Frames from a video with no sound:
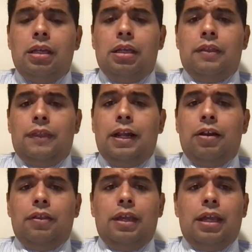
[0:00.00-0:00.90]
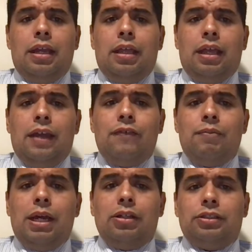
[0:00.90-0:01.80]
There, the heavy
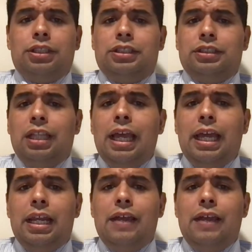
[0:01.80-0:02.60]
metals such as lead